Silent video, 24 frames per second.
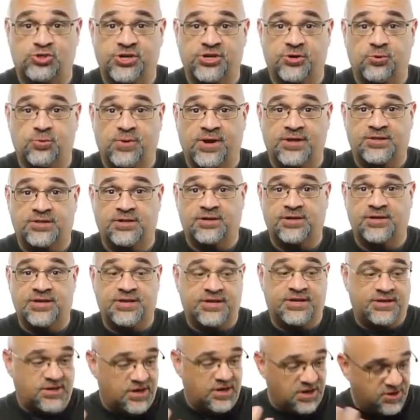generate the
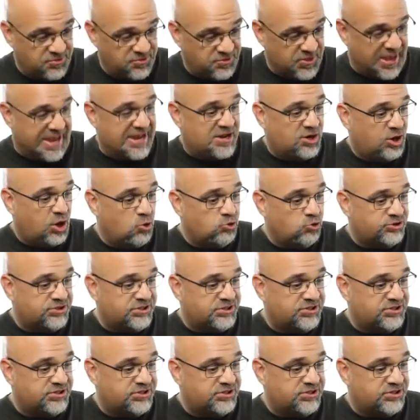lead, they close the